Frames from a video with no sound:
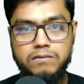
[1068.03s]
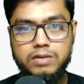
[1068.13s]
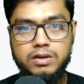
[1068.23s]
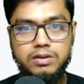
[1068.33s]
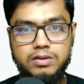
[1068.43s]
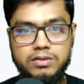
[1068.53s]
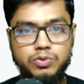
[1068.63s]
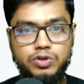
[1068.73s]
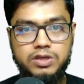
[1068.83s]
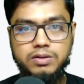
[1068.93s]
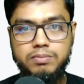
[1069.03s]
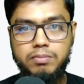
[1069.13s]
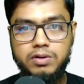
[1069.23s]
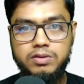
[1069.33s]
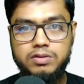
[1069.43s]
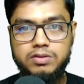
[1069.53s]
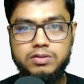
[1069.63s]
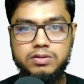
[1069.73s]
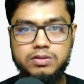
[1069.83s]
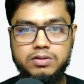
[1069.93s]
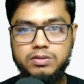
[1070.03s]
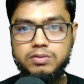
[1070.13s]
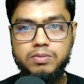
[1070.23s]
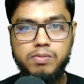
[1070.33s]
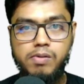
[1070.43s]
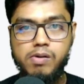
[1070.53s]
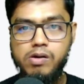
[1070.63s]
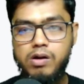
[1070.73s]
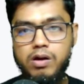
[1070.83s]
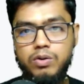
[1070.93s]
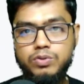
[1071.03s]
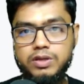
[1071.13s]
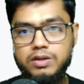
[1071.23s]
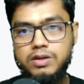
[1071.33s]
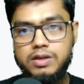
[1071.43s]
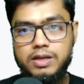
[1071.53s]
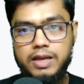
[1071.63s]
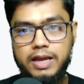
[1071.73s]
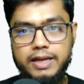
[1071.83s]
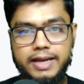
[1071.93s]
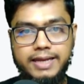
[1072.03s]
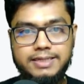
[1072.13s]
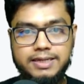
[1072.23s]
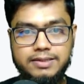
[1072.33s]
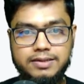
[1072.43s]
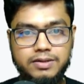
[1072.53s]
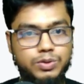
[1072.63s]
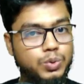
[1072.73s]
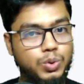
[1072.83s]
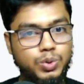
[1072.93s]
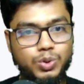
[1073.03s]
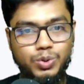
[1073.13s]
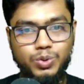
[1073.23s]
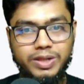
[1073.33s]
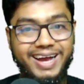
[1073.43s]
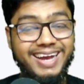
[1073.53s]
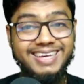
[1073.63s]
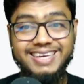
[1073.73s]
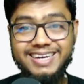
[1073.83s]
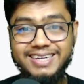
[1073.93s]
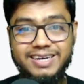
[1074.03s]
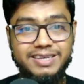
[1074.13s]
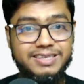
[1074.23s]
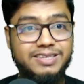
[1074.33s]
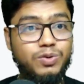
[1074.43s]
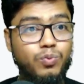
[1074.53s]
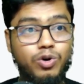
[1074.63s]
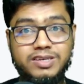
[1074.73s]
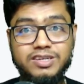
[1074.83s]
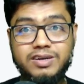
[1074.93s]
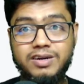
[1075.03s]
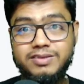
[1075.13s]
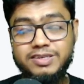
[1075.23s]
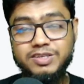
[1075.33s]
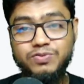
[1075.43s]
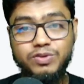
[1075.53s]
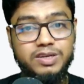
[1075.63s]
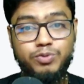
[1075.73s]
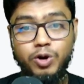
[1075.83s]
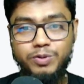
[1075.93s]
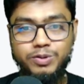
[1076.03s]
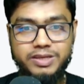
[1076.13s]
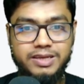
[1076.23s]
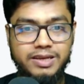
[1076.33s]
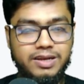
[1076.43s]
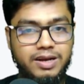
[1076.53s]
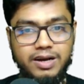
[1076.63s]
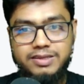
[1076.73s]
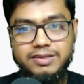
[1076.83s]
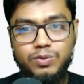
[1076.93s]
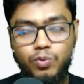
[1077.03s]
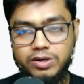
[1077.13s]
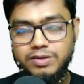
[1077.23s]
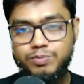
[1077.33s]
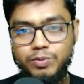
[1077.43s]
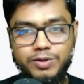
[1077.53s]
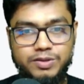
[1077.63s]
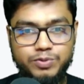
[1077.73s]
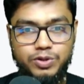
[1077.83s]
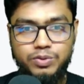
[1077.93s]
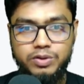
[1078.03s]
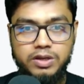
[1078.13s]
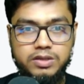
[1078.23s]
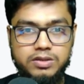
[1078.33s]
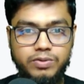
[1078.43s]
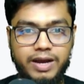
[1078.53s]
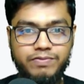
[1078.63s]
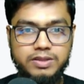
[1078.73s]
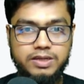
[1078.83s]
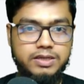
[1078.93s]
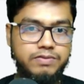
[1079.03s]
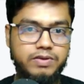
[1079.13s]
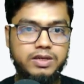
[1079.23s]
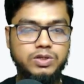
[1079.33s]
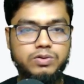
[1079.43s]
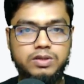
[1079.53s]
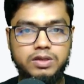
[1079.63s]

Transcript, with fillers: in 3 months. Okay, and add task. Ooh, cool, I can this is the working successfully and properly. This is the working properly, bro. So after that, if I actually